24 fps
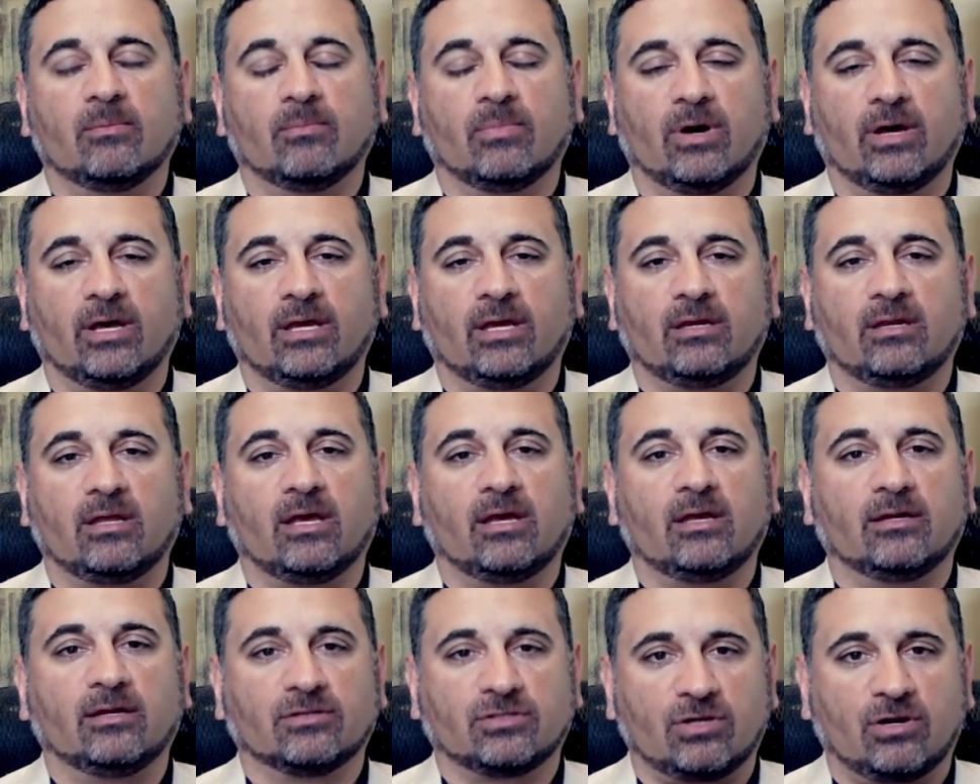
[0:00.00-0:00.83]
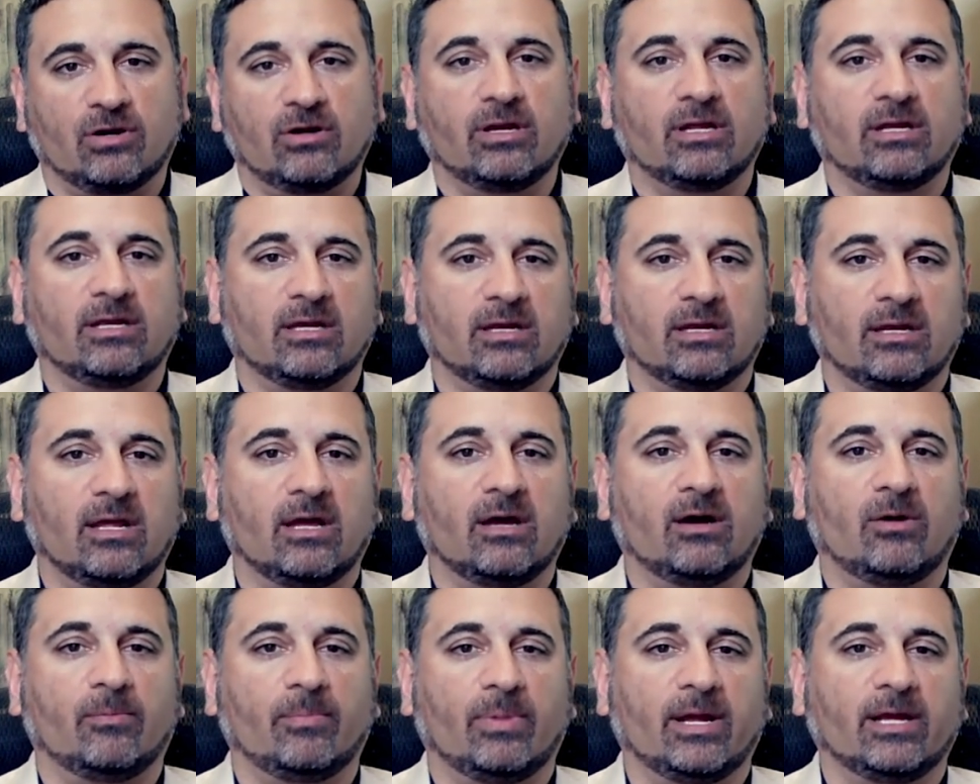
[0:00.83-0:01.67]
but an attorney can
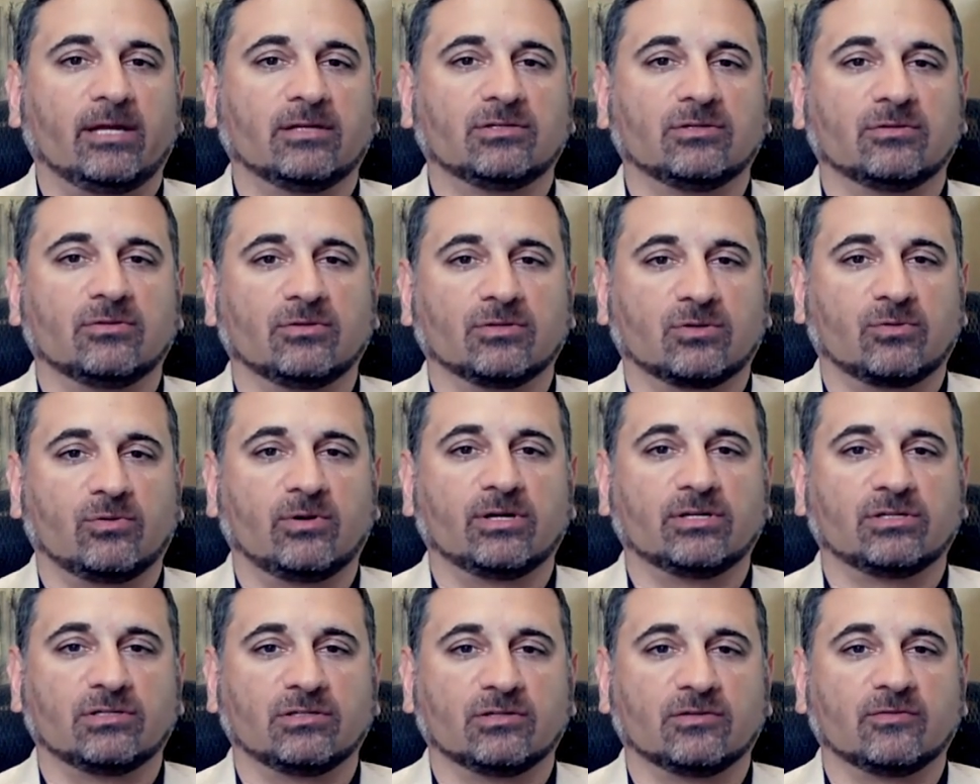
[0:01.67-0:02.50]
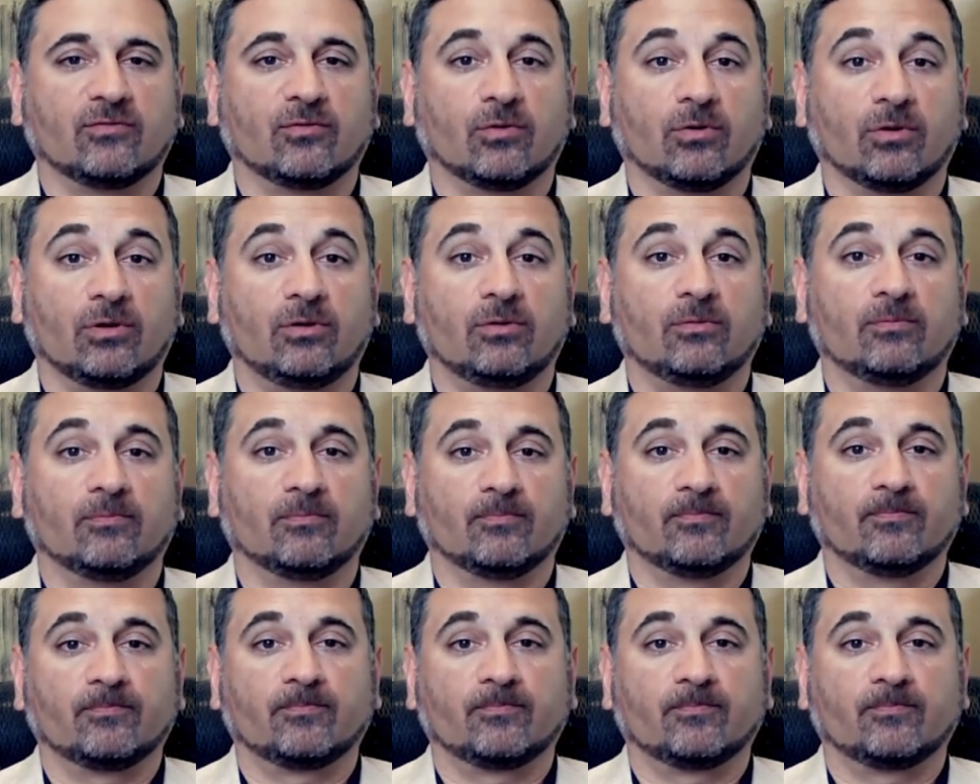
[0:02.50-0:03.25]
help answer those questions for you.